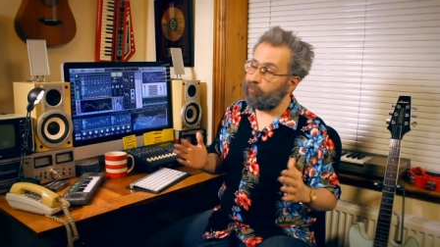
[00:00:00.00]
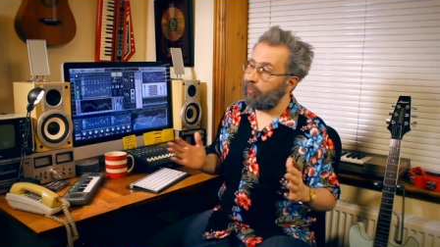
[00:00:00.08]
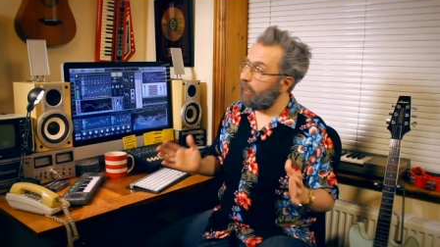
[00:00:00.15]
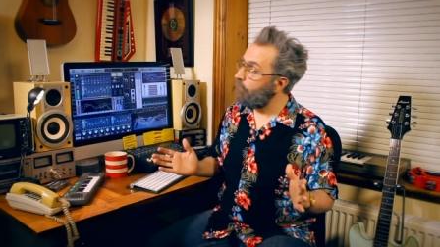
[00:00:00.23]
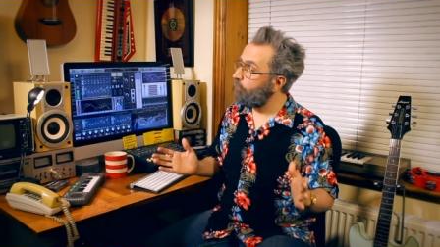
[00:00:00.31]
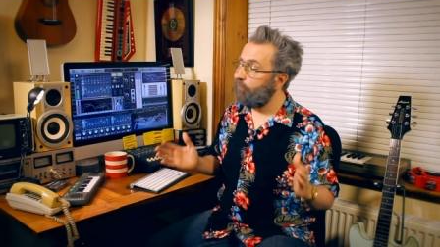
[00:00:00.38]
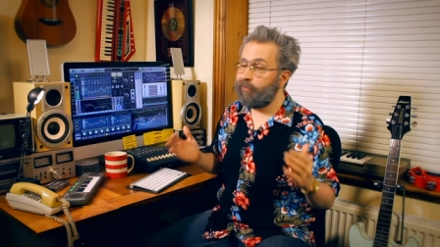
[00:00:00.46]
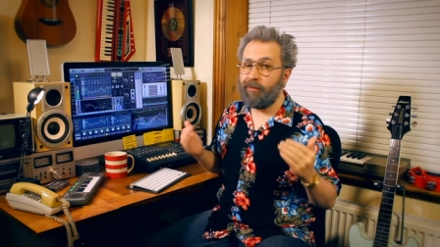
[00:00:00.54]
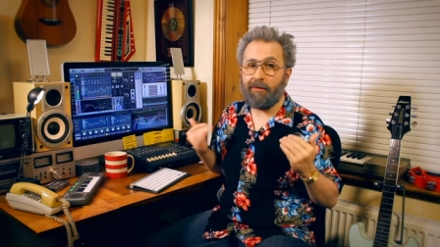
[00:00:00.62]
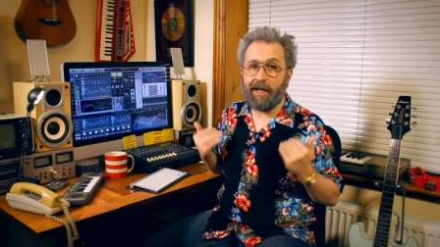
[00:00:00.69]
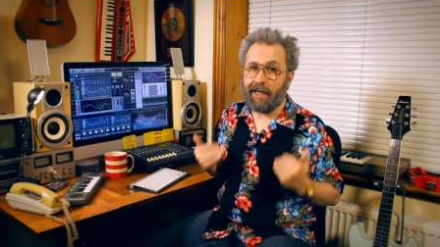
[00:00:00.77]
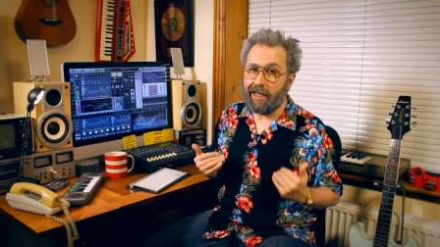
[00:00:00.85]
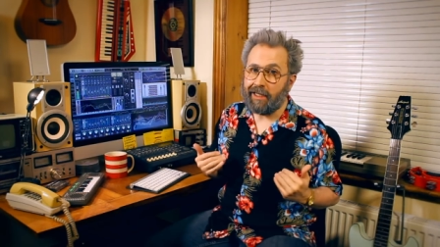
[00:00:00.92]
But for
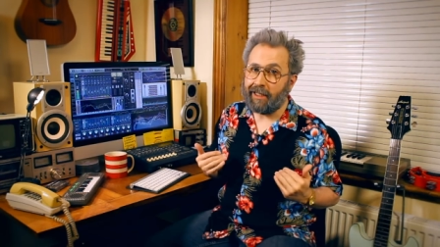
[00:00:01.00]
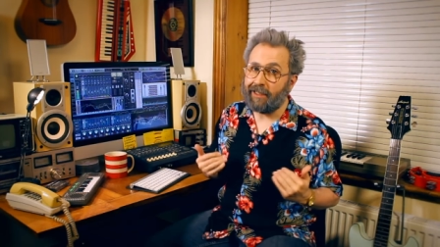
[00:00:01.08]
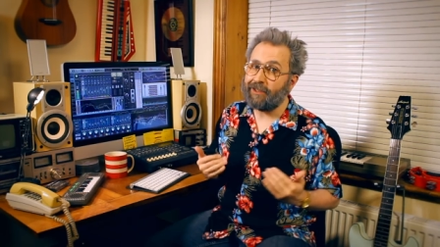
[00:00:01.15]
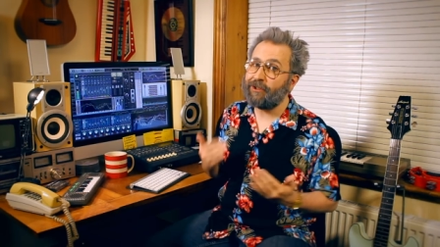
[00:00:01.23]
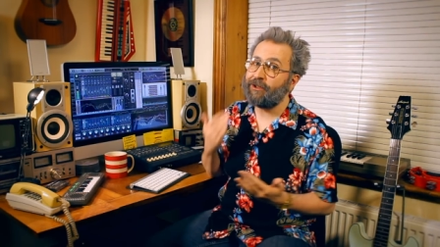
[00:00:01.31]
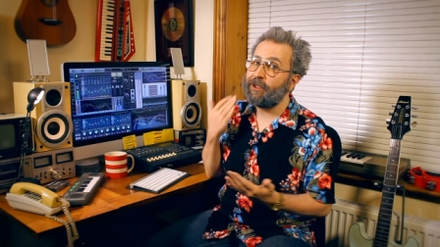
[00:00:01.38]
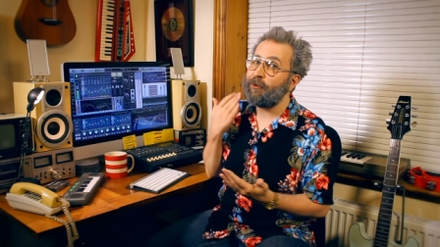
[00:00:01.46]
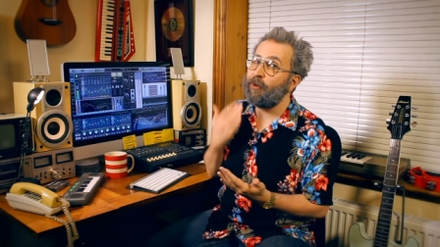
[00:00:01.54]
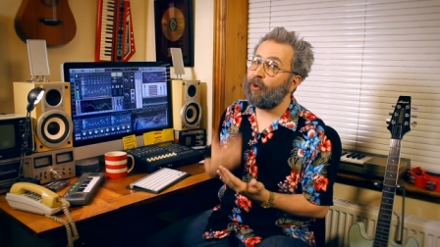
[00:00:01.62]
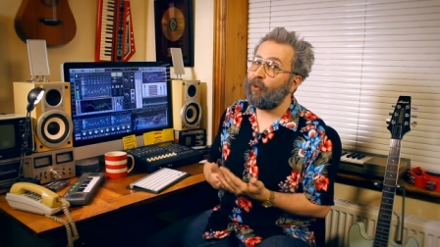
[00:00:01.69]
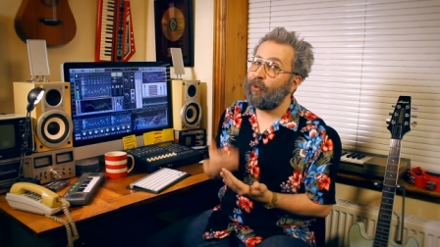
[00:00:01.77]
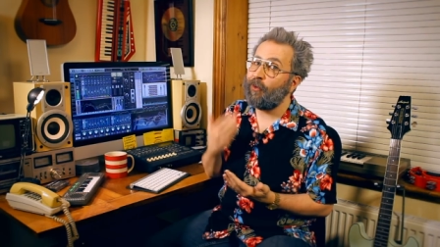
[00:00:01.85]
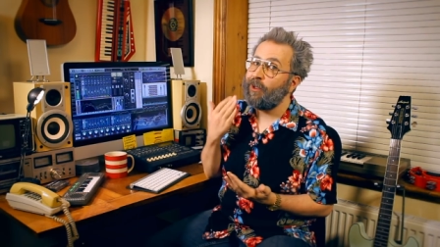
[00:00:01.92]
me, it's still
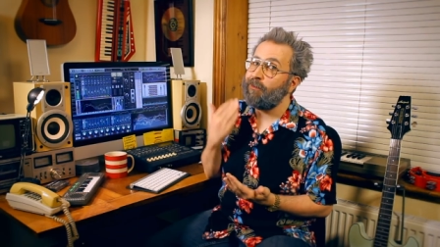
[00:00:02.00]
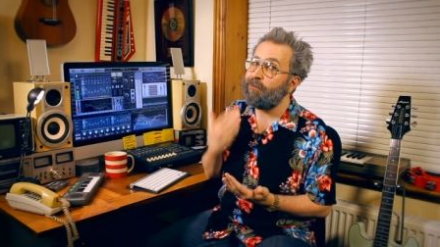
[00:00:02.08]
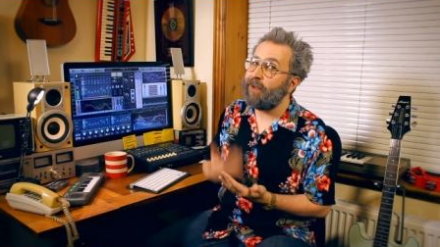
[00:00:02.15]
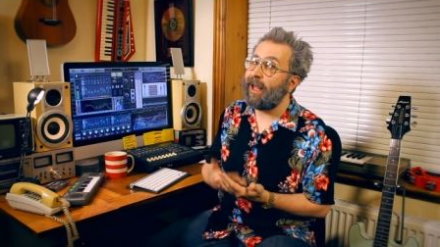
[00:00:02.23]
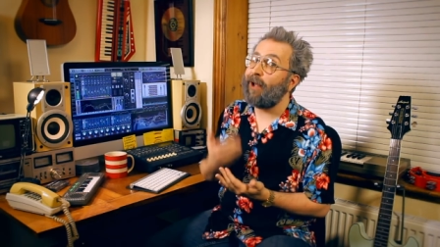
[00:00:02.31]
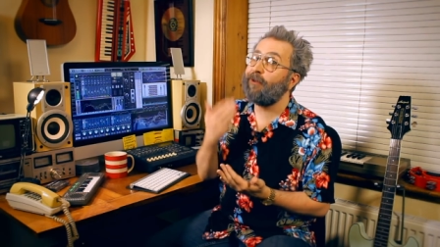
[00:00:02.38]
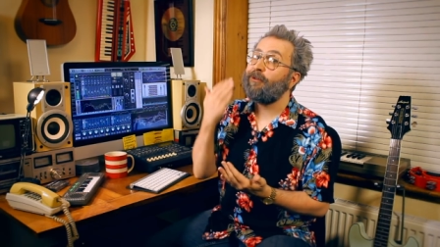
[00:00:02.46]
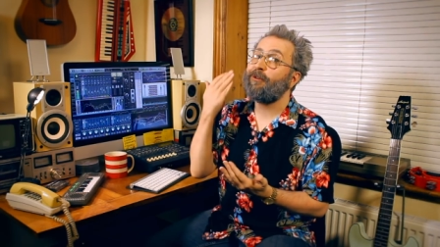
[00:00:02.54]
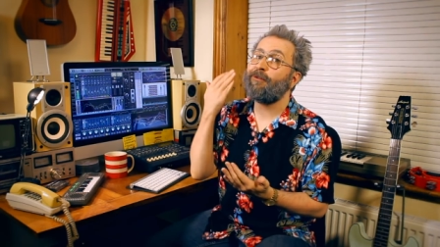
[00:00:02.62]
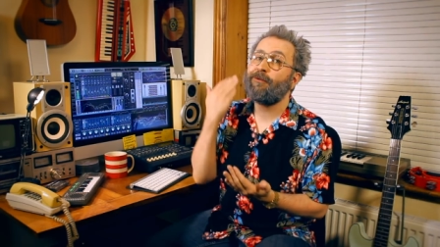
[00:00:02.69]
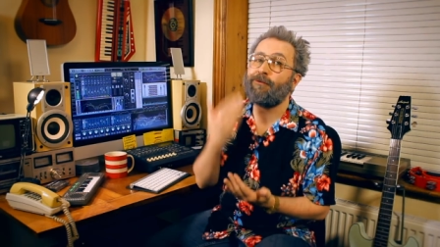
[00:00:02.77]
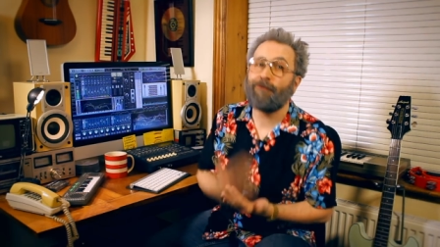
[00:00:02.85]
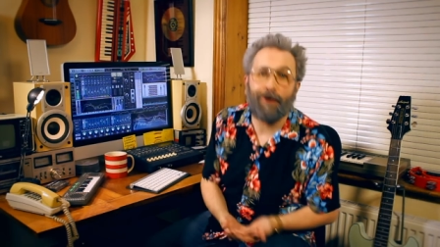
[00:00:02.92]
all about the
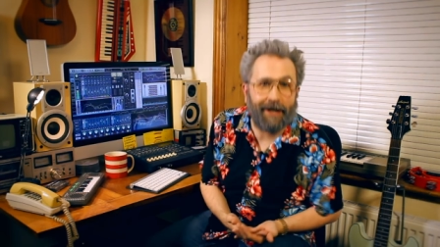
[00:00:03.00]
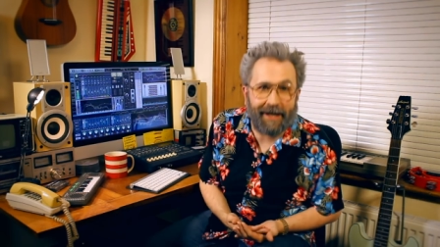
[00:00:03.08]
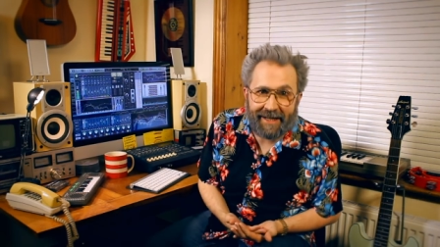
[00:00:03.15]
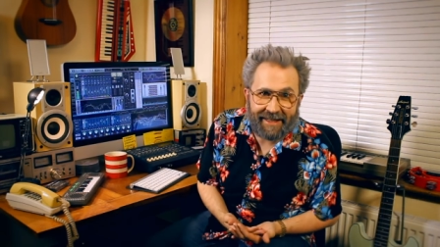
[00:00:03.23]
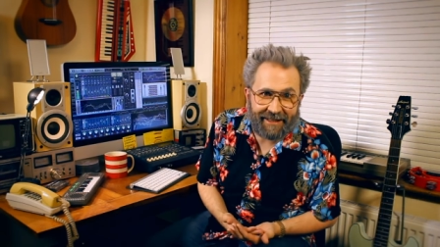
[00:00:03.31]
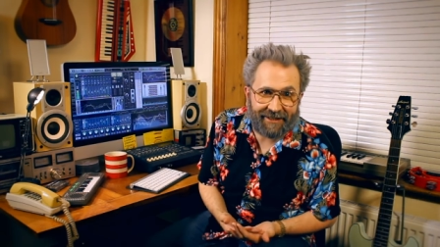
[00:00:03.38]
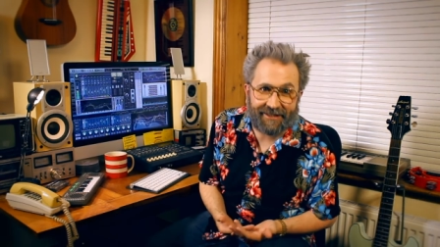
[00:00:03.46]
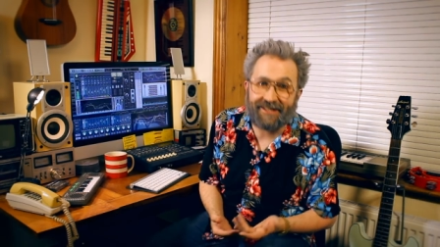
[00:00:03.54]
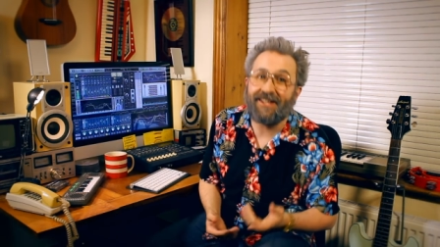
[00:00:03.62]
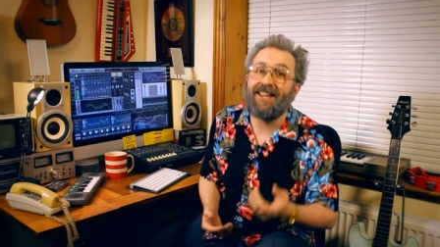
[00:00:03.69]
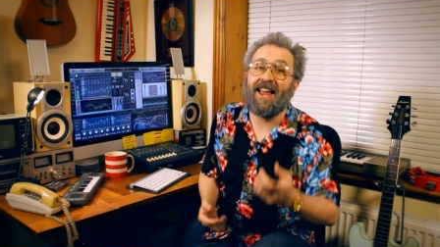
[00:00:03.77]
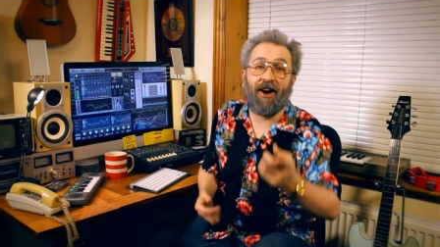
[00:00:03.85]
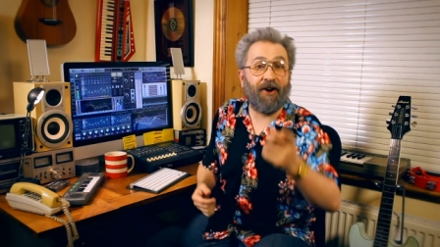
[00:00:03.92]
threes.
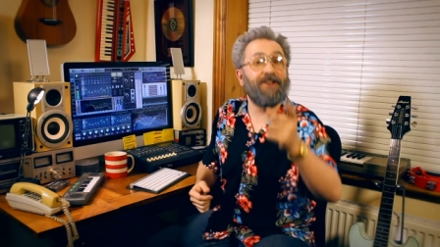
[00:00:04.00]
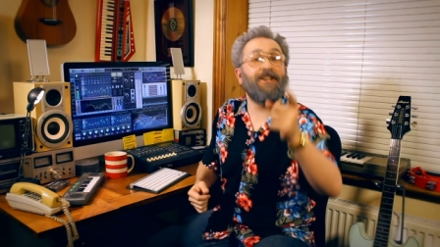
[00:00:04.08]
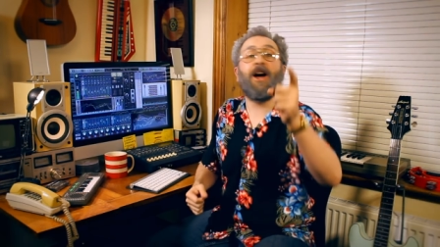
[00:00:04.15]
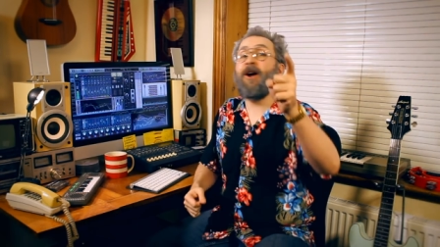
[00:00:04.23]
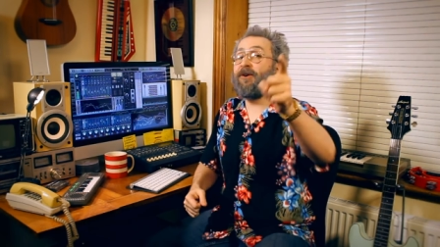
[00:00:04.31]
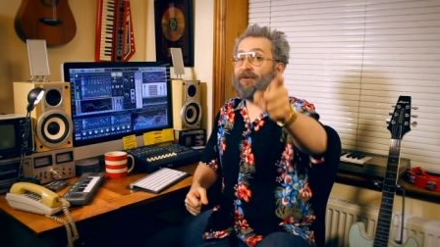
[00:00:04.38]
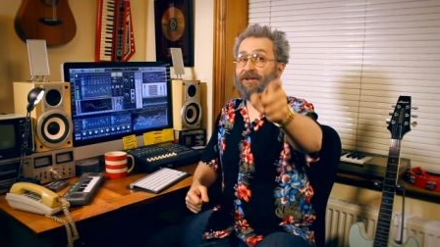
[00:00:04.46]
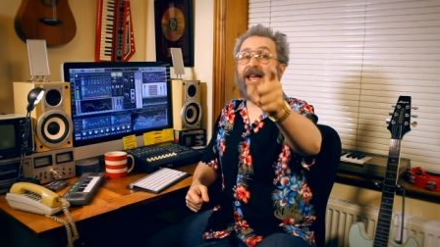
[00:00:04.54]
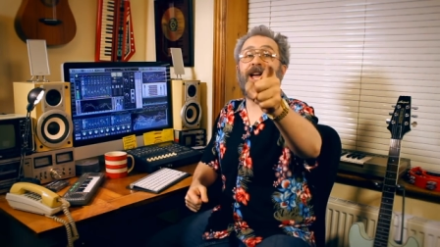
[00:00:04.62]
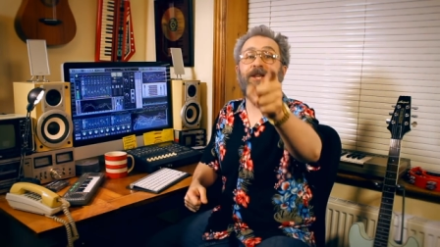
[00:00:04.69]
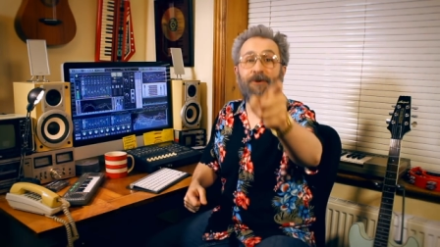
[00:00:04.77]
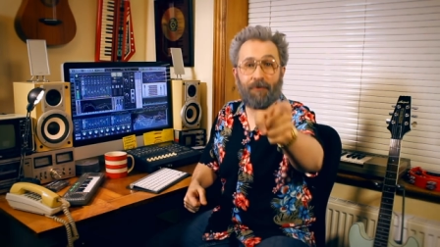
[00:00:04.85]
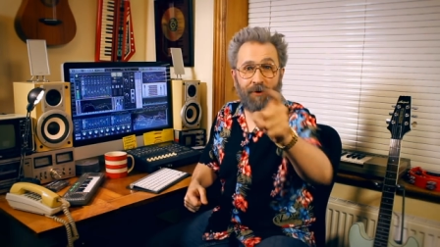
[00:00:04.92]
I know, yeah,
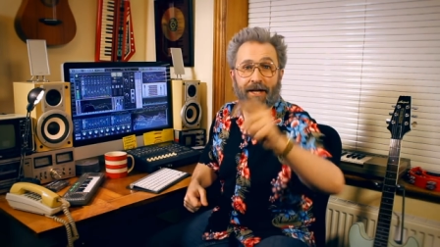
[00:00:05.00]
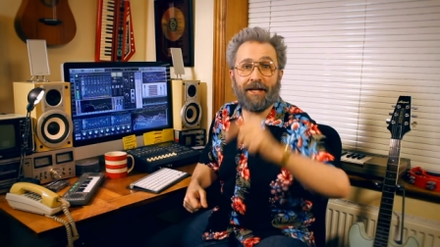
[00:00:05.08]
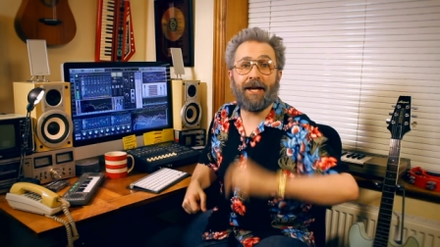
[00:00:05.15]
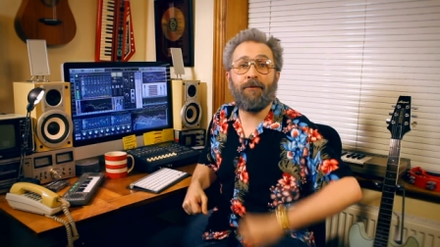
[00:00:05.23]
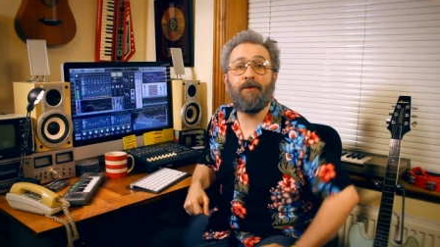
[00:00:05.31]
you weekend